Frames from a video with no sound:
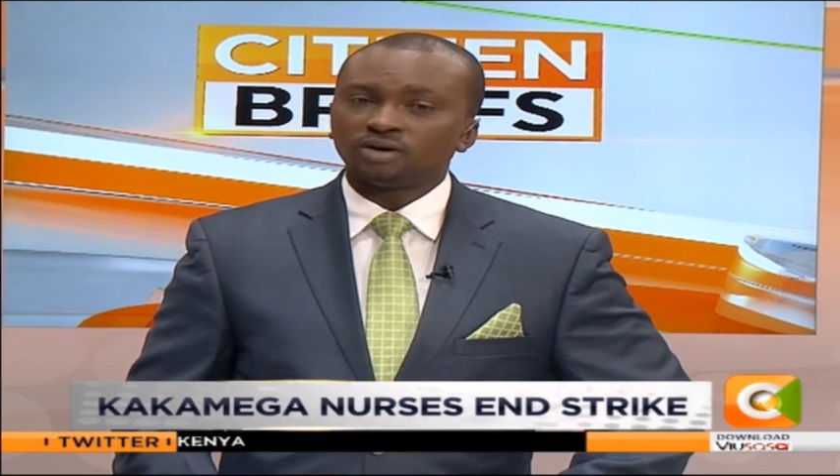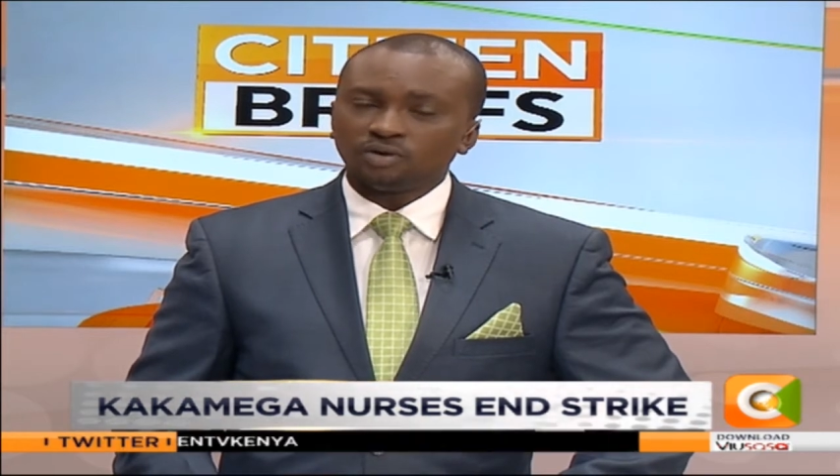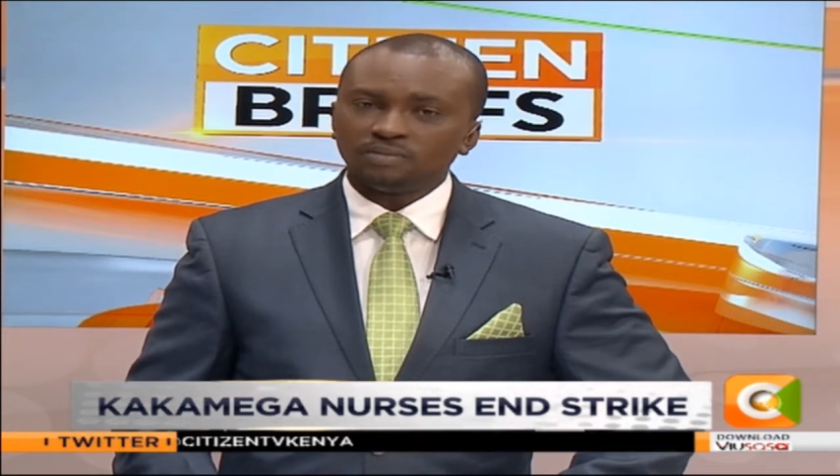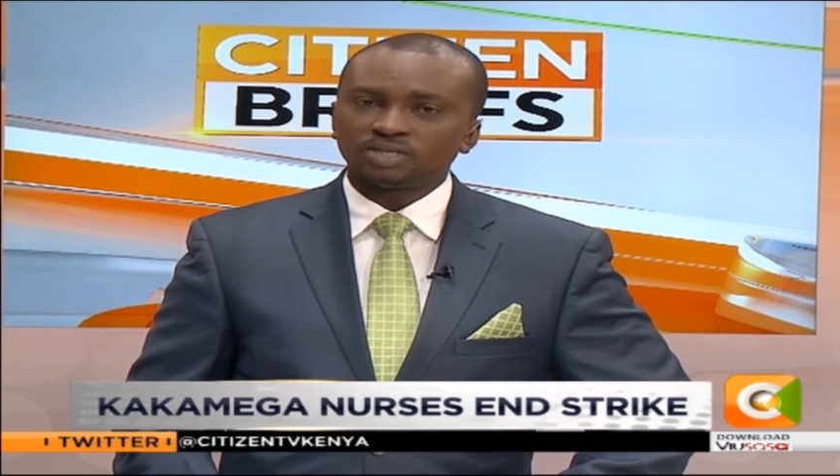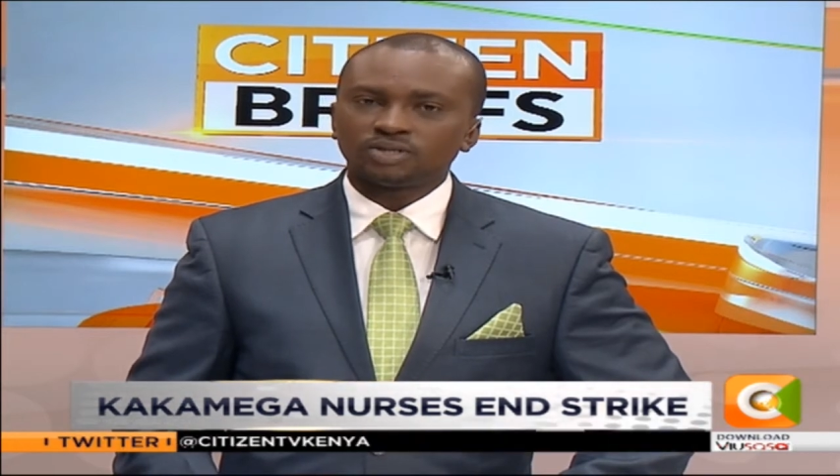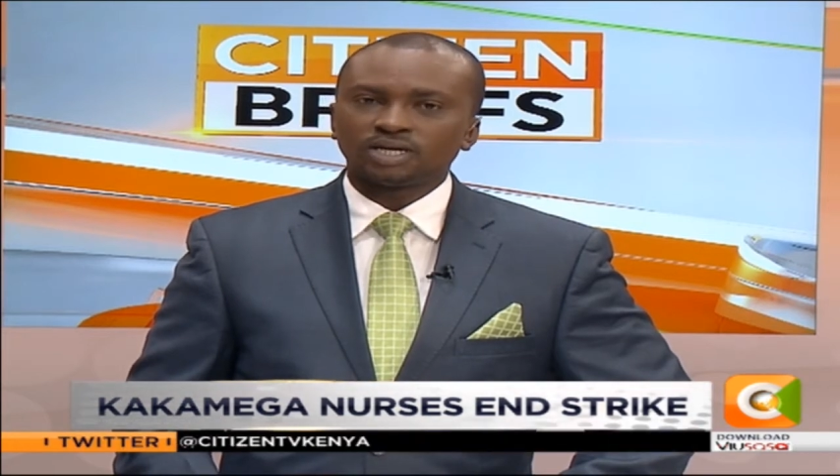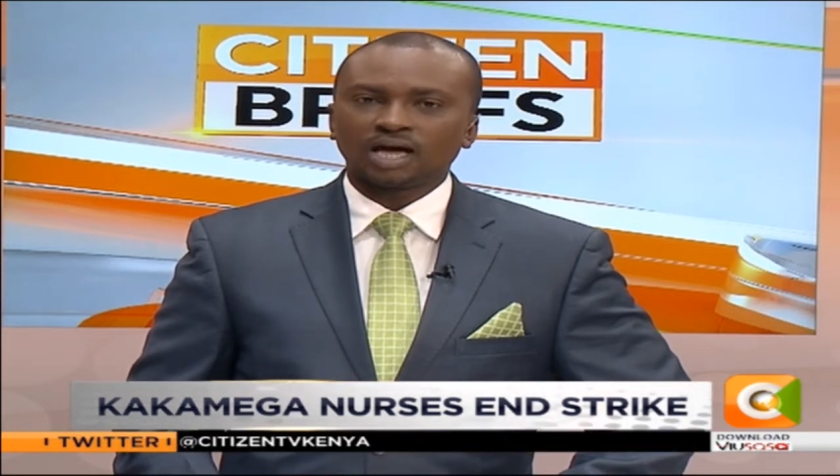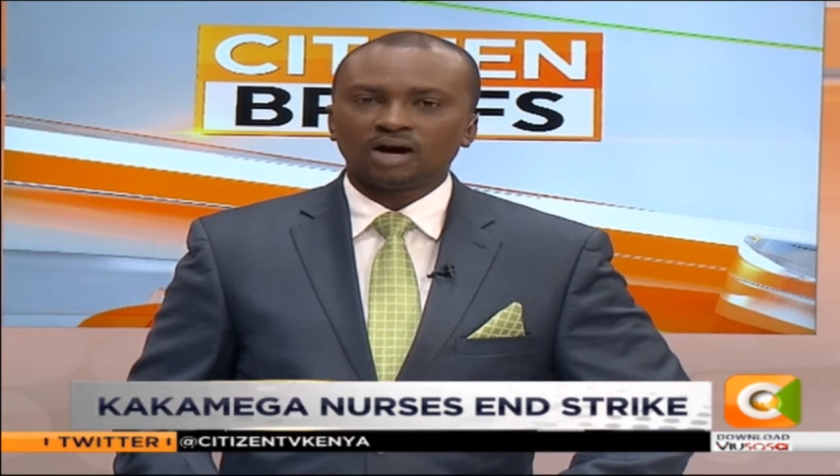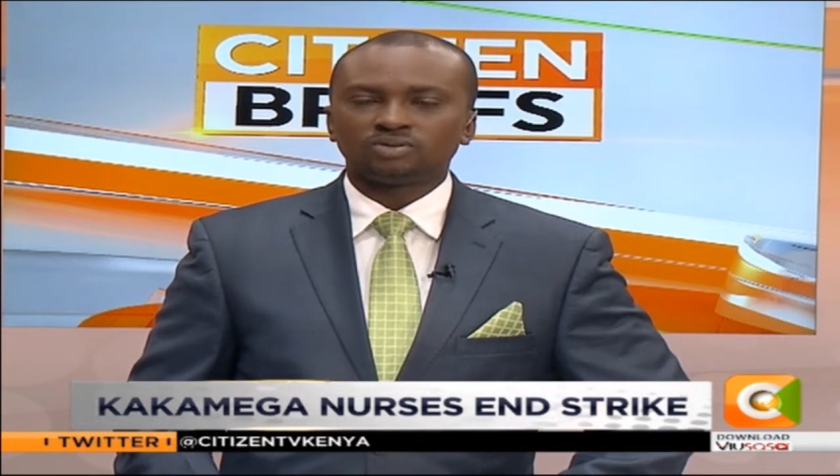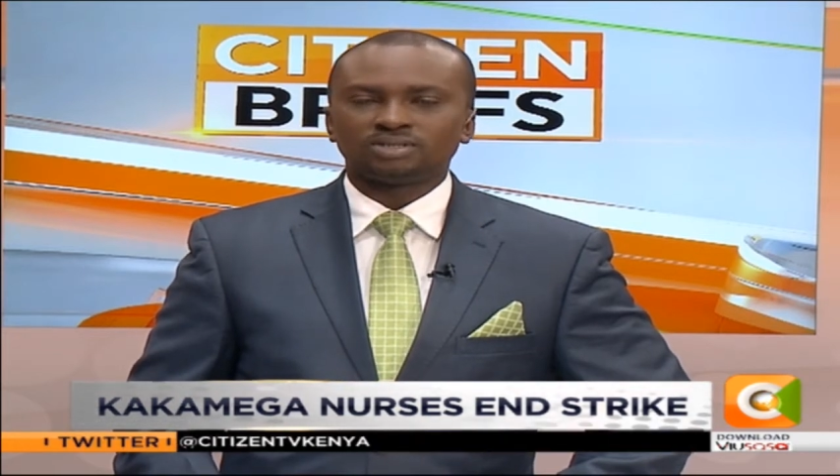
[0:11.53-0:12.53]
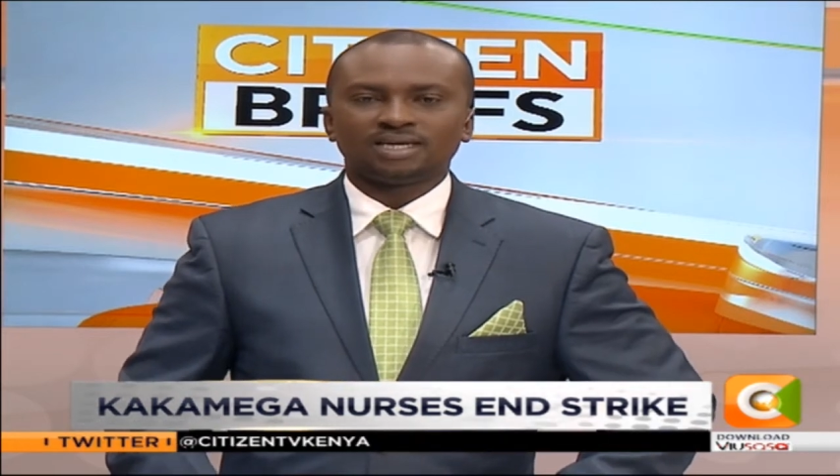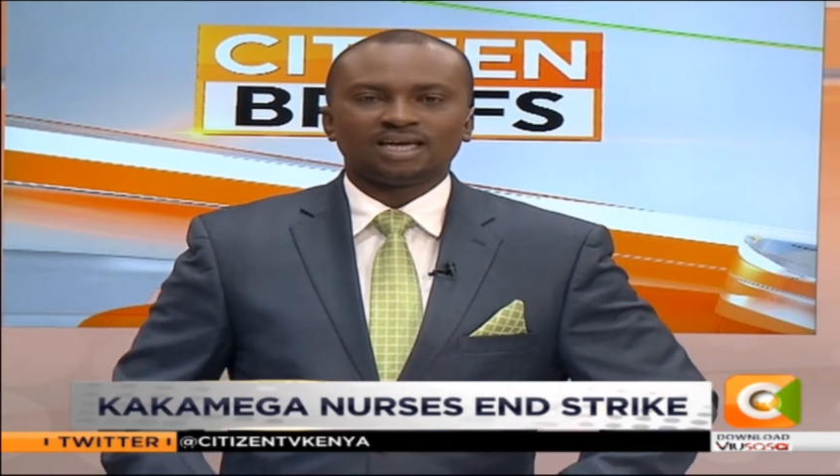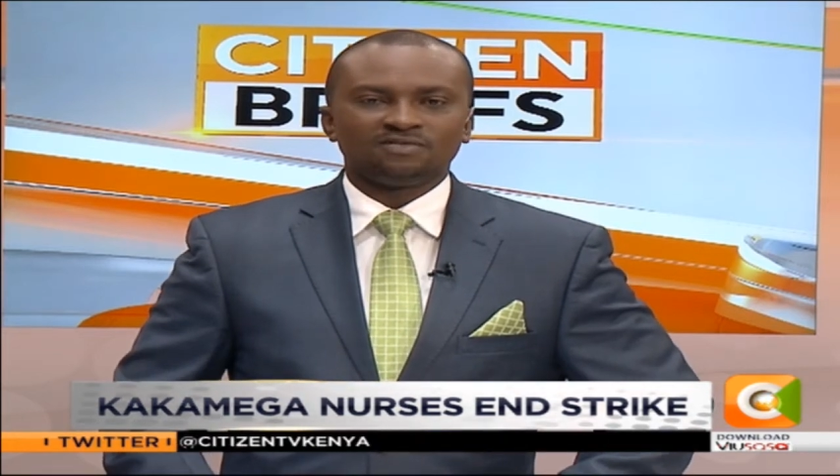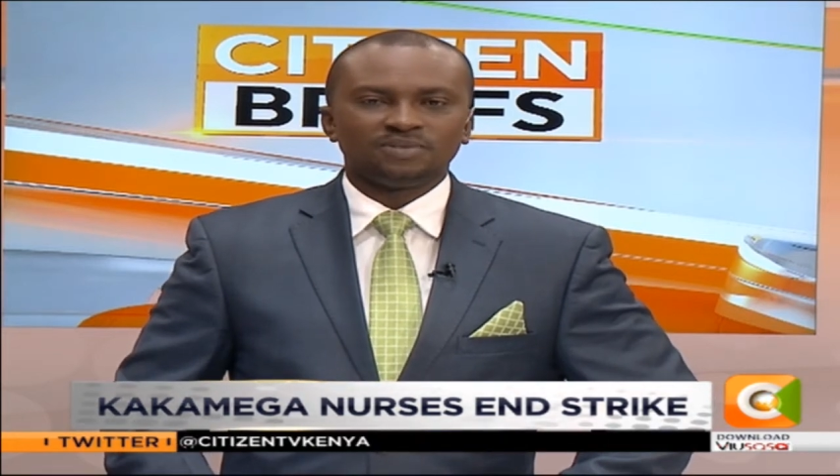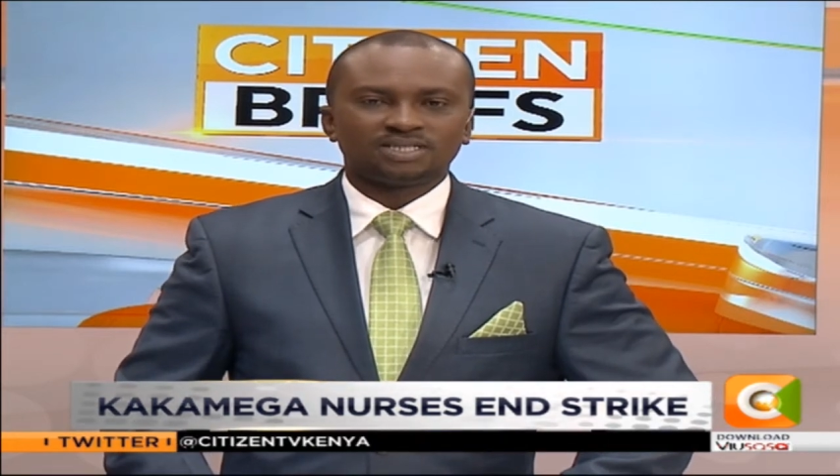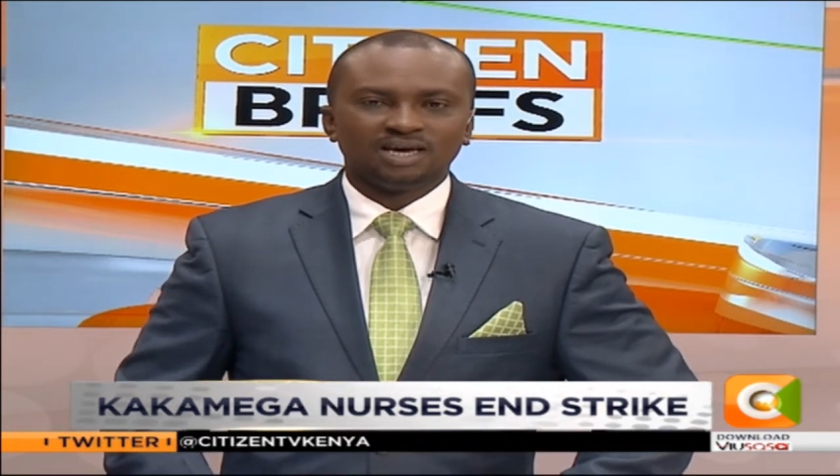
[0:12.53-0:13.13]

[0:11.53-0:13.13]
agreement with the county government